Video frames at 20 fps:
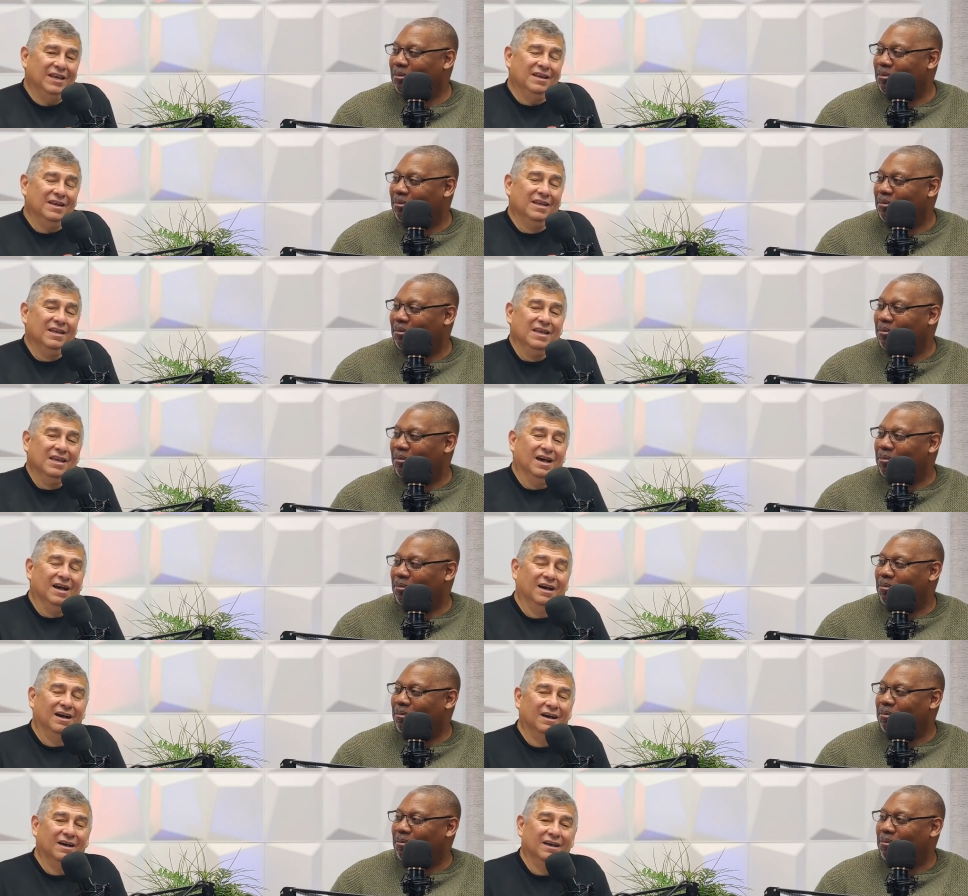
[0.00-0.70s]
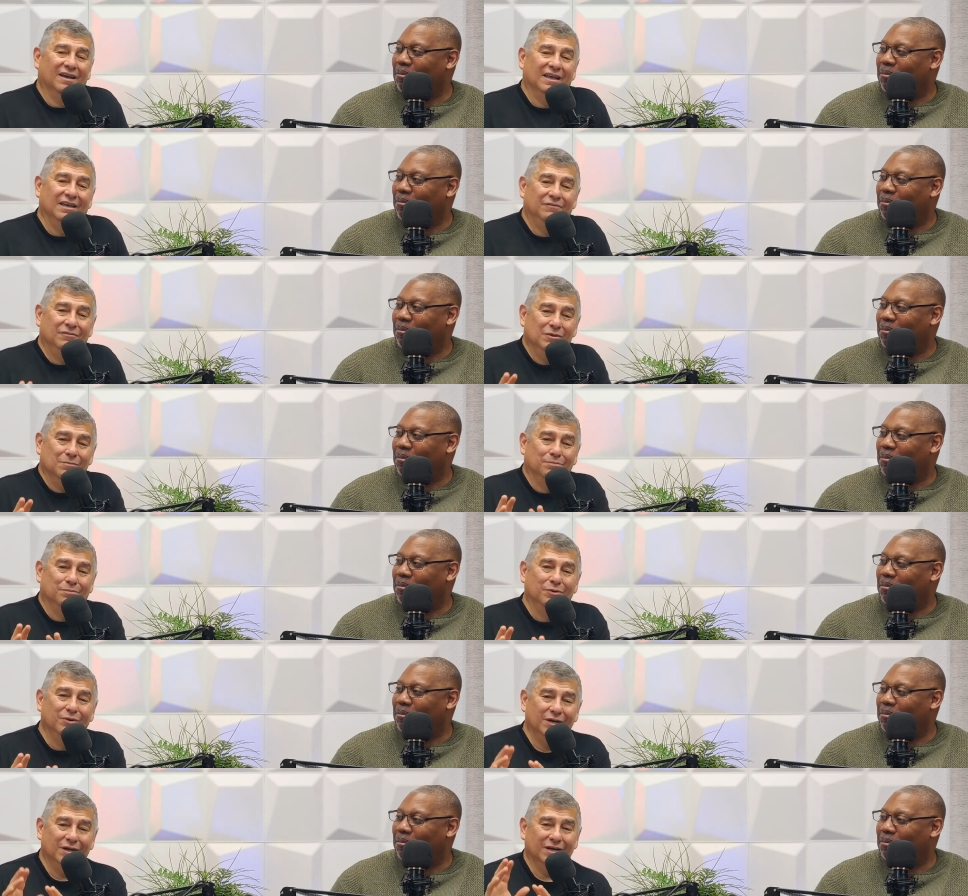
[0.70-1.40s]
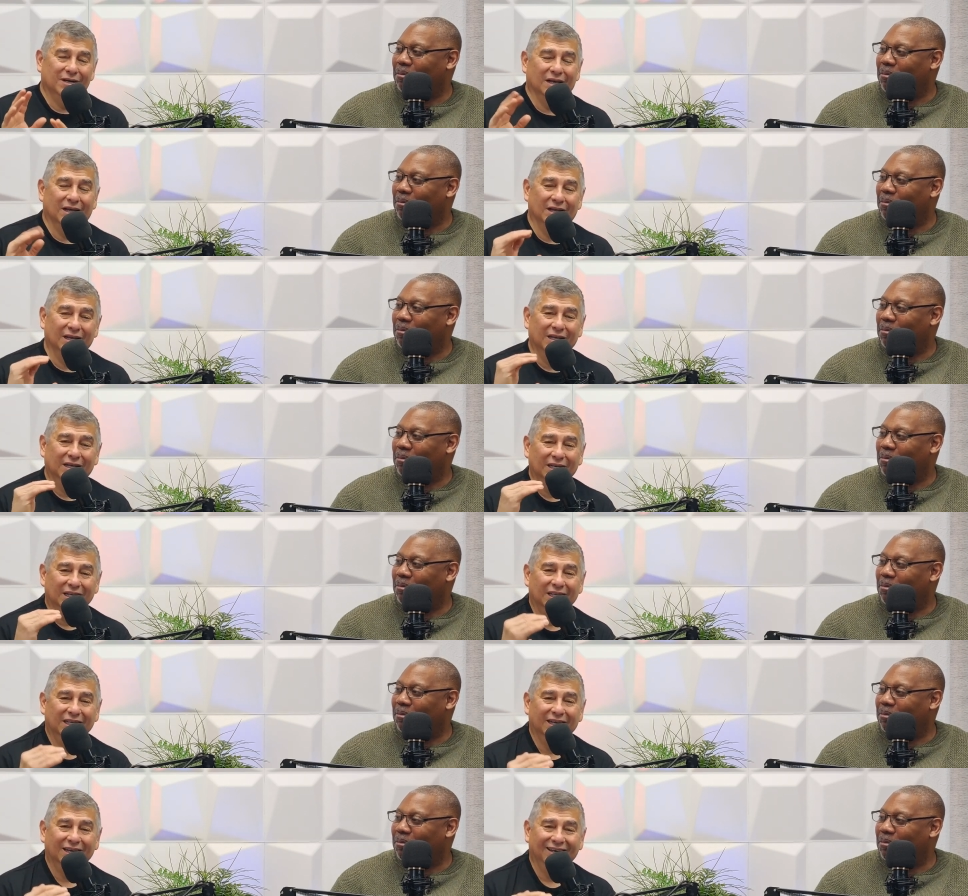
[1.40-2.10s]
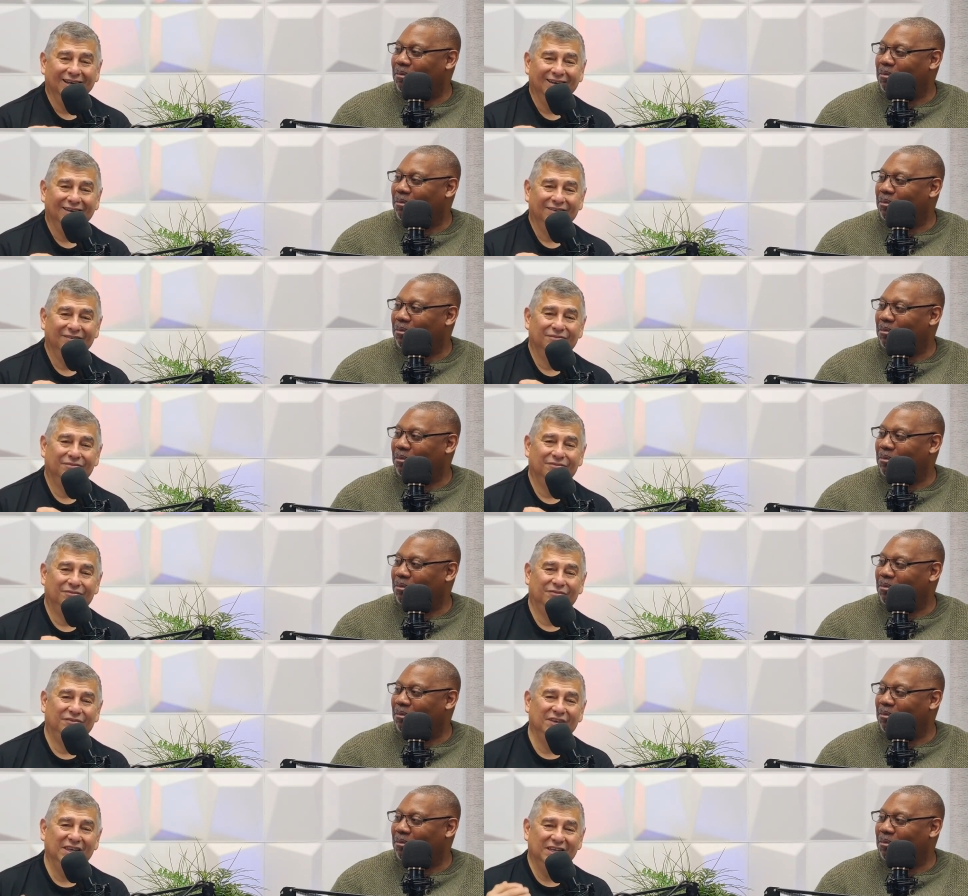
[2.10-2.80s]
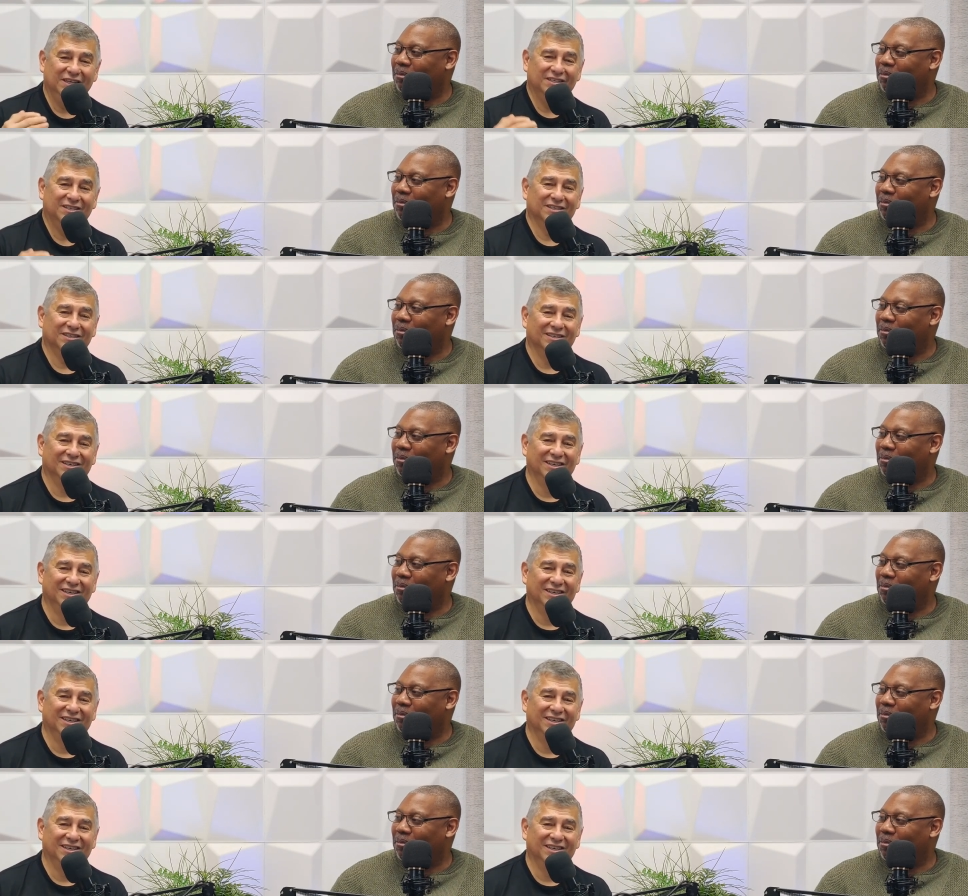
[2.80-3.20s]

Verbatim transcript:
Speaker 1: that uh, if you put a little feet